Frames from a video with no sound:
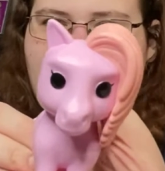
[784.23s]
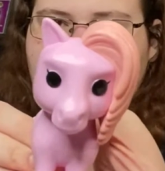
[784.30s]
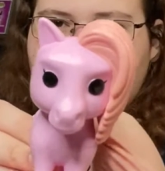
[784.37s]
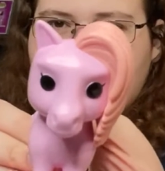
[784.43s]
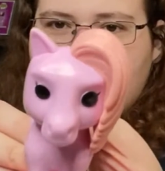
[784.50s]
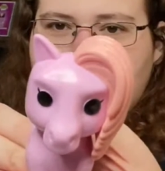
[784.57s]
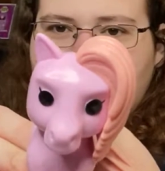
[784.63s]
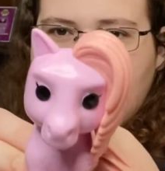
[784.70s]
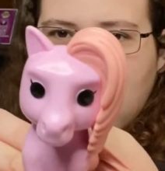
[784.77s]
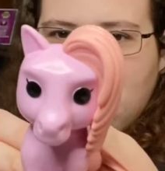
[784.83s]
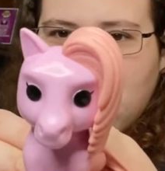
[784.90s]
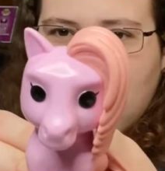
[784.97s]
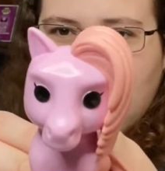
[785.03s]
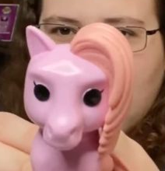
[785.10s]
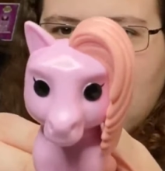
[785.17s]
But her cutie
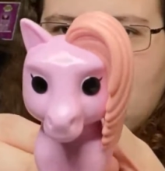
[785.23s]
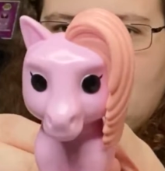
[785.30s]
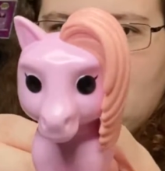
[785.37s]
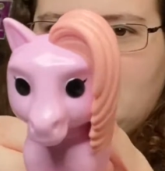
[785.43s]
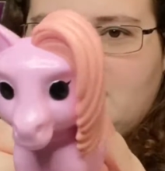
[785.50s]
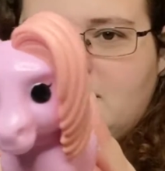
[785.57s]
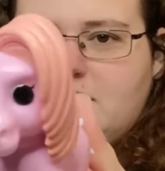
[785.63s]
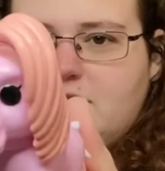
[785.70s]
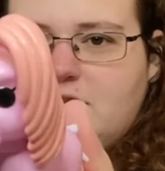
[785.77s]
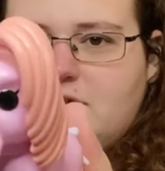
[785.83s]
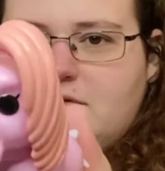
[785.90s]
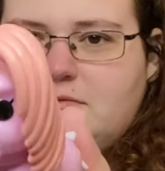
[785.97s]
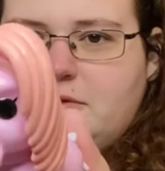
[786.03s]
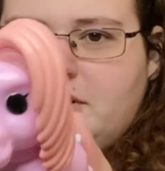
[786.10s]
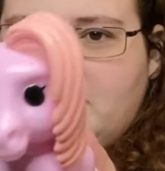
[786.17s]
mark, there's
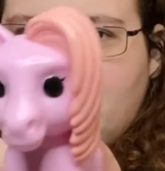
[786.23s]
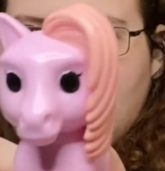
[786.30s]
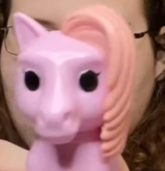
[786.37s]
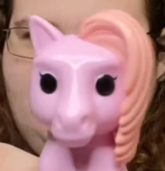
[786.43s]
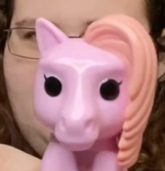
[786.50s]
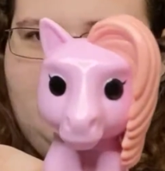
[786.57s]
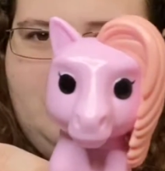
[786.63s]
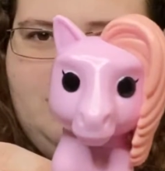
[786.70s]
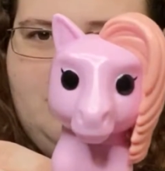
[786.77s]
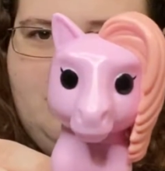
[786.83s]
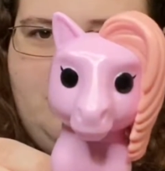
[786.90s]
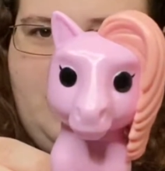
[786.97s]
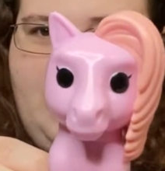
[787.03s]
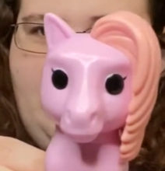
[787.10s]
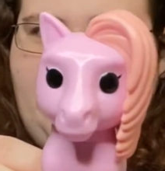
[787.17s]
her weird
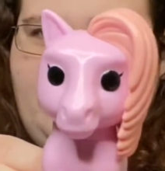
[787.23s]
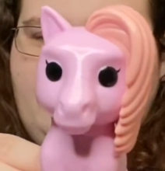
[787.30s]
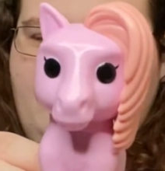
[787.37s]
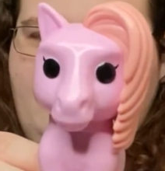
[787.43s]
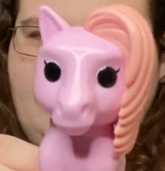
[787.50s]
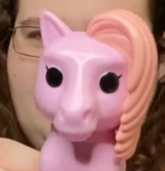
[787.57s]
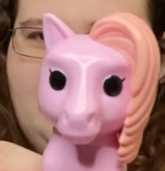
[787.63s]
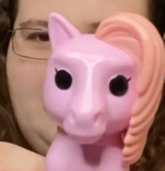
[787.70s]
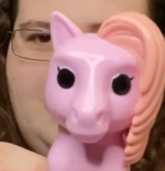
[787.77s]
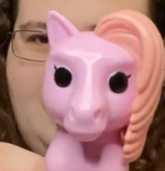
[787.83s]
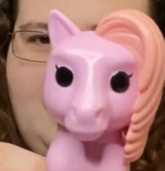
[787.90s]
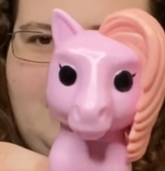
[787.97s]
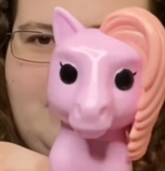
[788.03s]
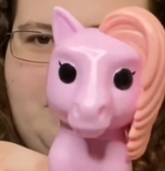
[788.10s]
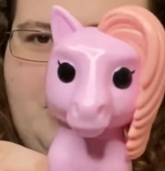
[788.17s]
Popeye. That's the
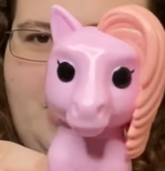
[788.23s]
thing. The